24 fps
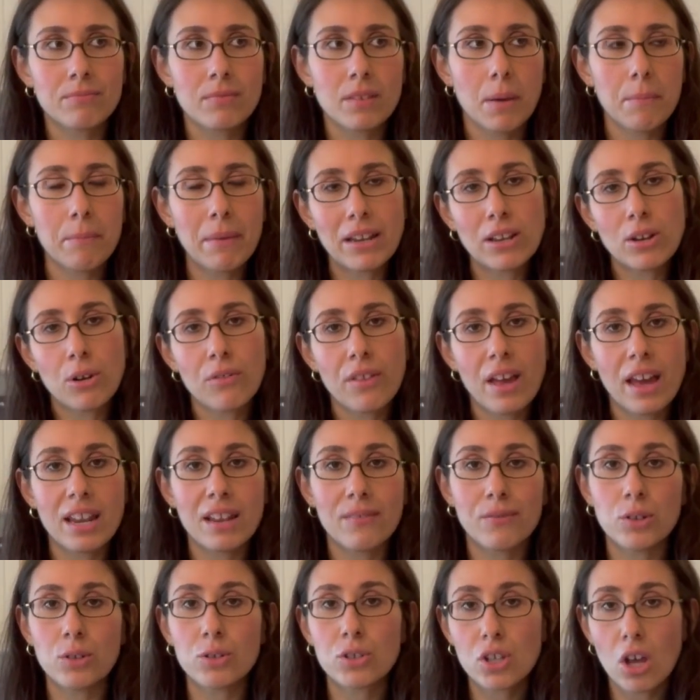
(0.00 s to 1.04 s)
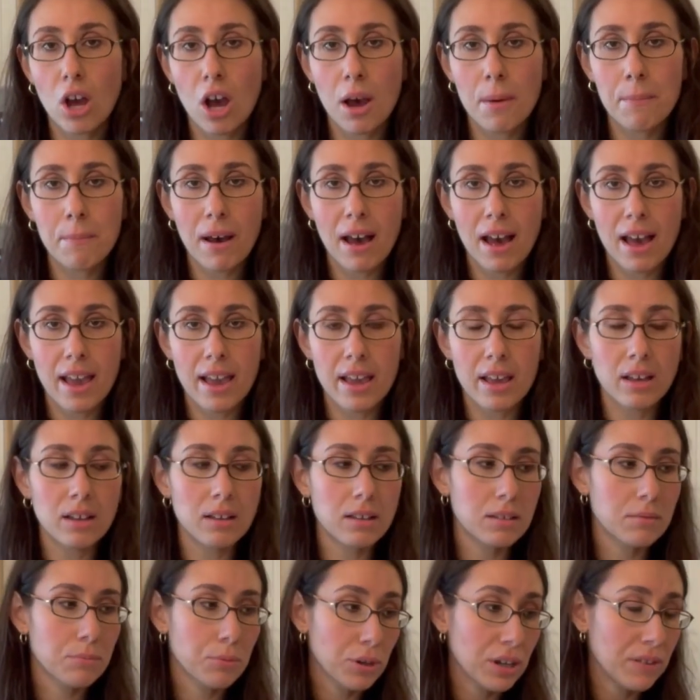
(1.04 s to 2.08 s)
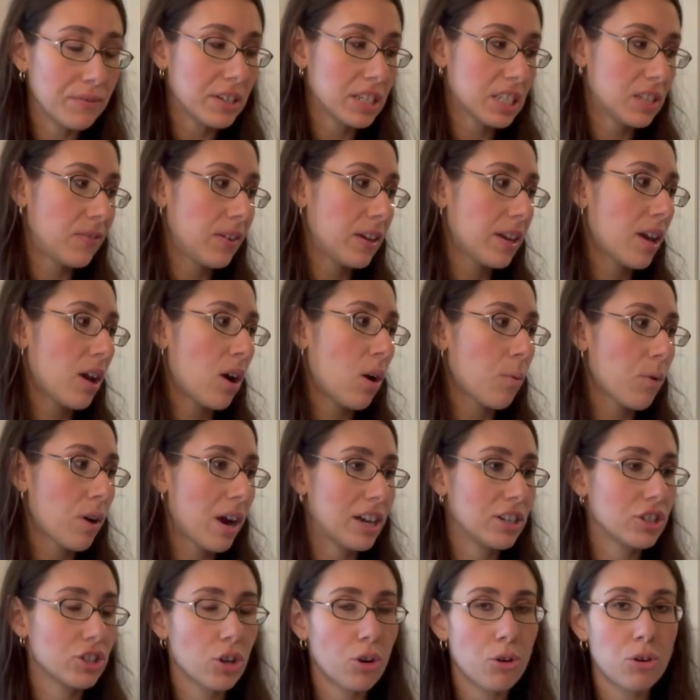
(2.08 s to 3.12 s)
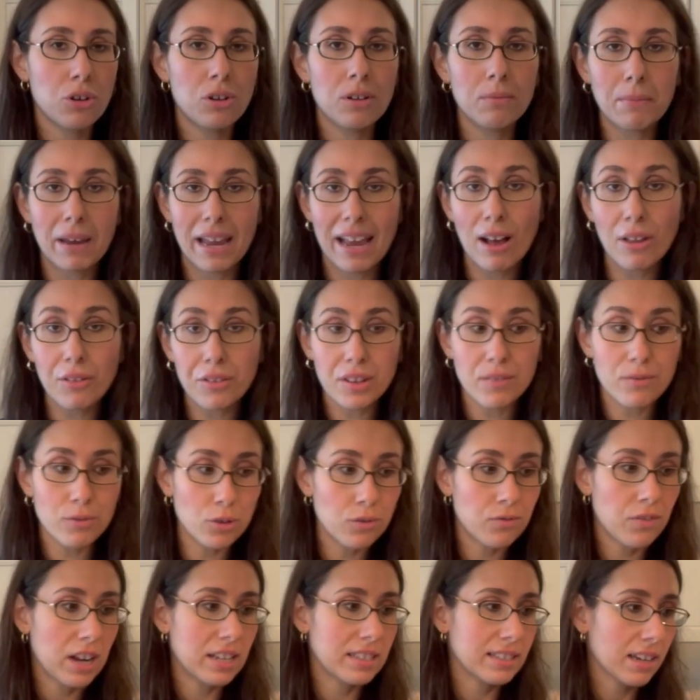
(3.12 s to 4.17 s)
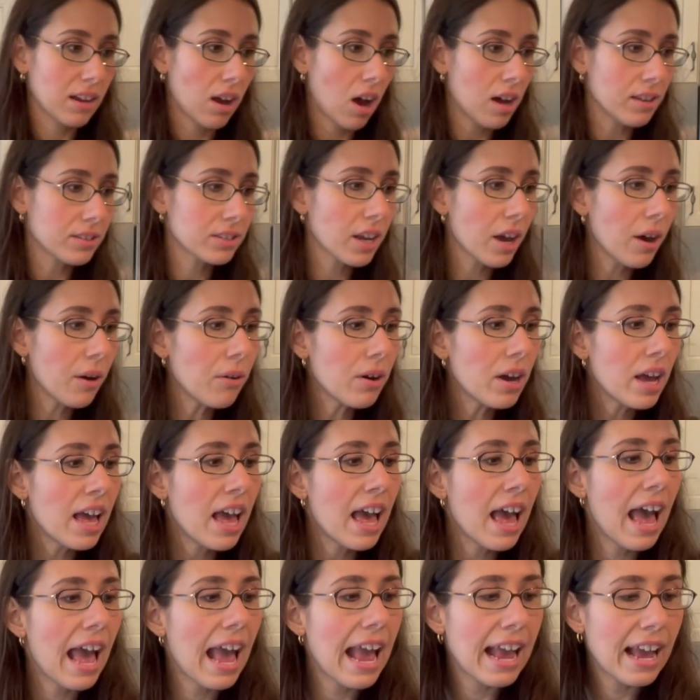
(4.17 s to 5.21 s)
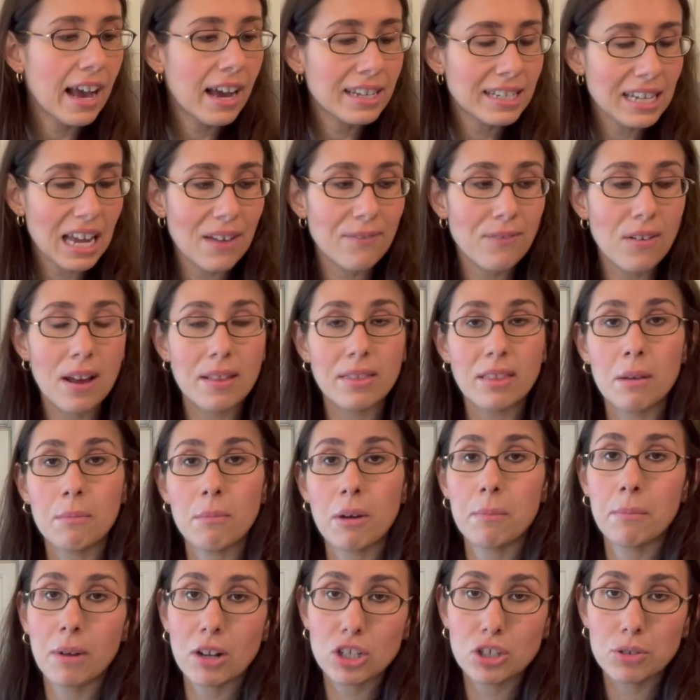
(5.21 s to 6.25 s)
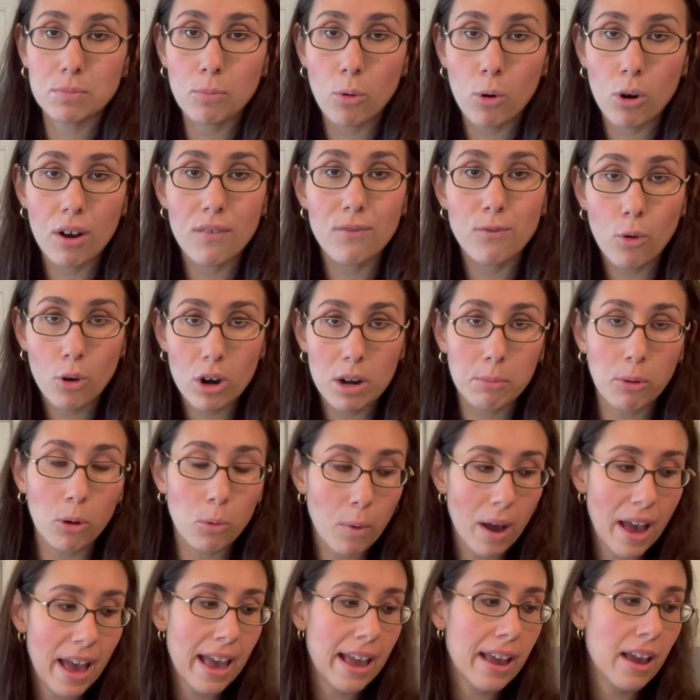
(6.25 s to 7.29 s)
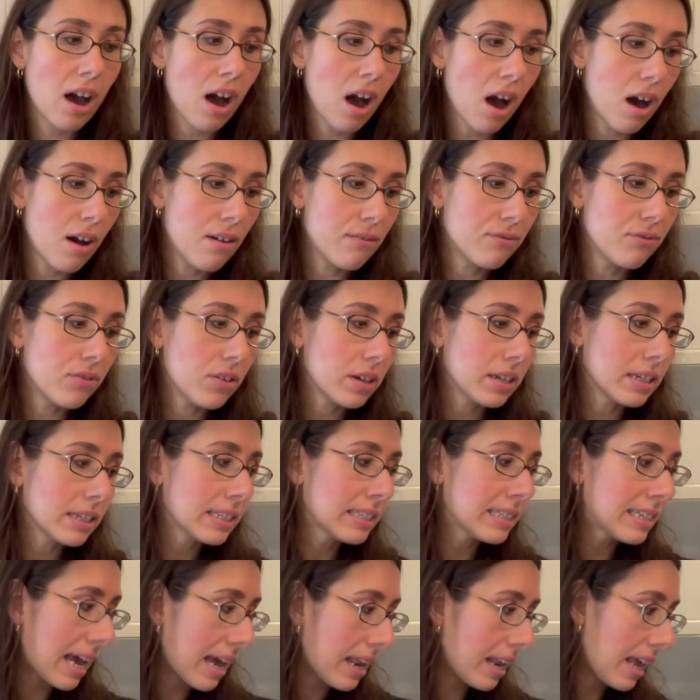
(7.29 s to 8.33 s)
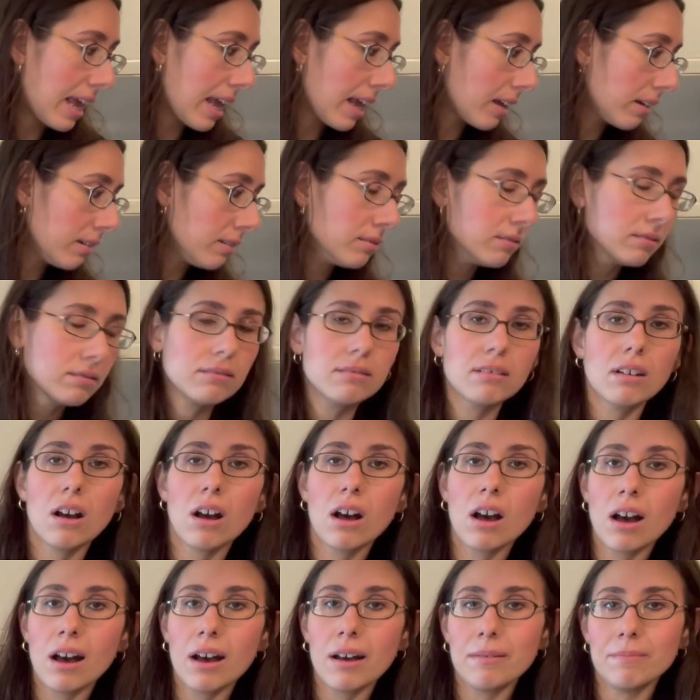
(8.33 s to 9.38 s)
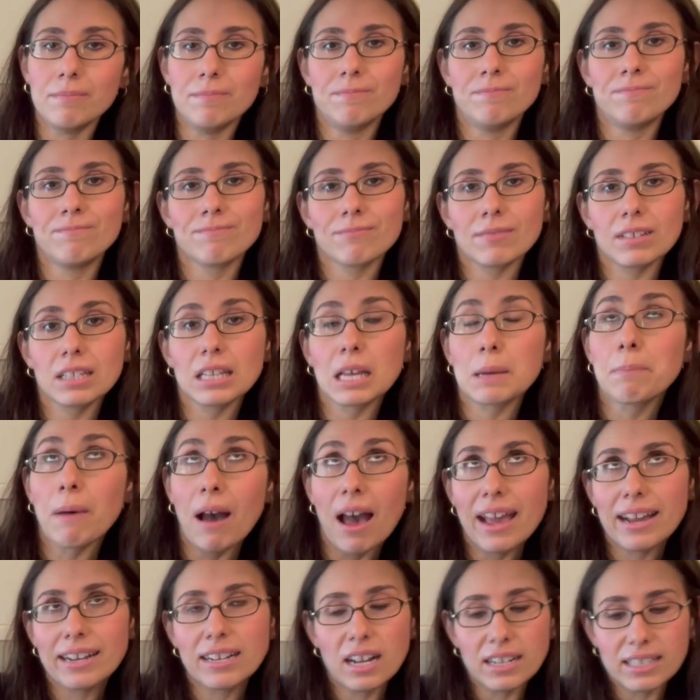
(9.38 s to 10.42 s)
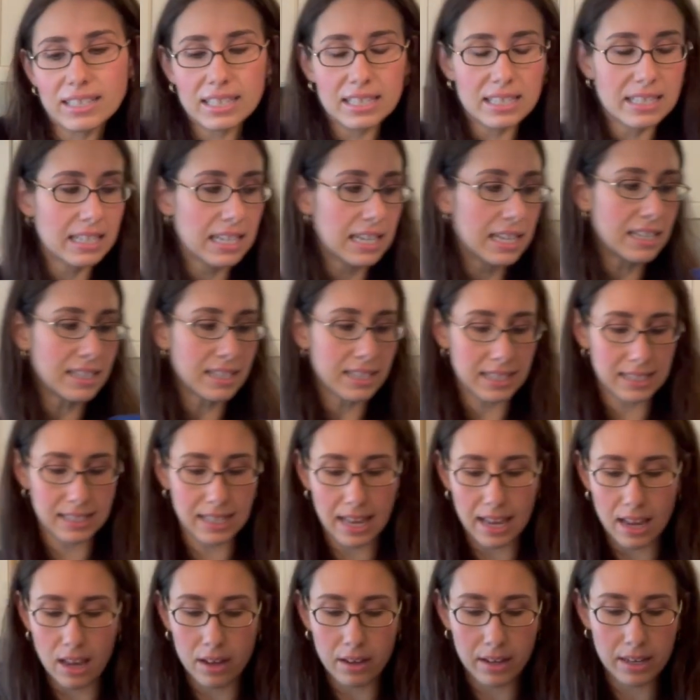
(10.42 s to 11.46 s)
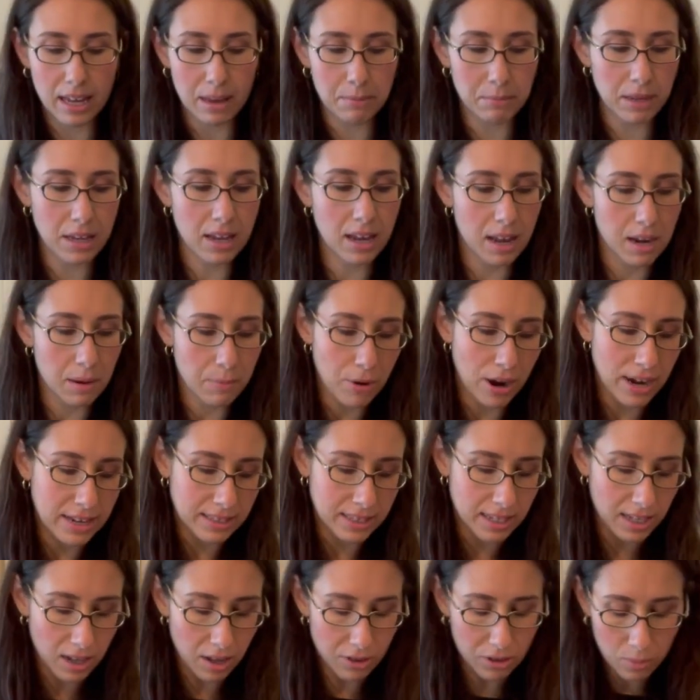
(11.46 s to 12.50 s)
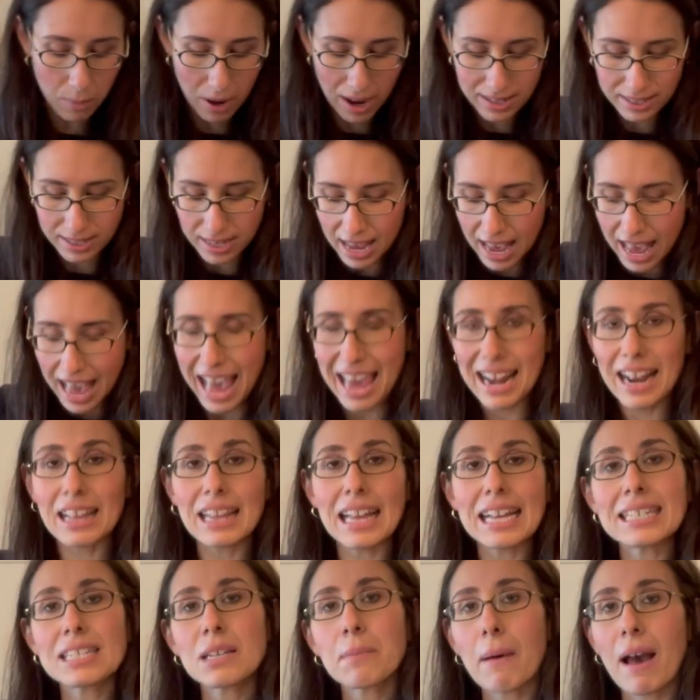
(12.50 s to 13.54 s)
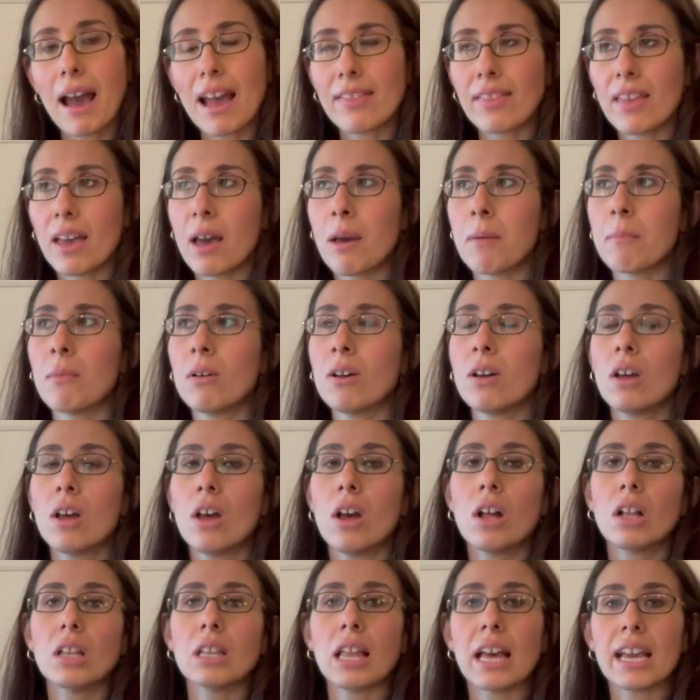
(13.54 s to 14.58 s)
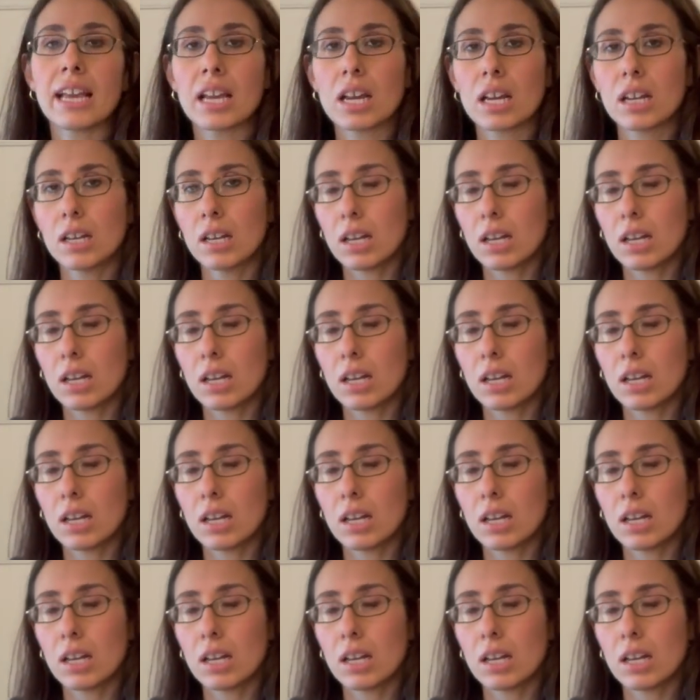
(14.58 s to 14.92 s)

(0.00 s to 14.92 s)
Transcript: may know that if you saw my previous video where I showed my healthy food finds at Costco, and I find them a much more affordable way of getting, like buying nuts and seeds, because they can be kind of pricey otherwise. And I like to buy them like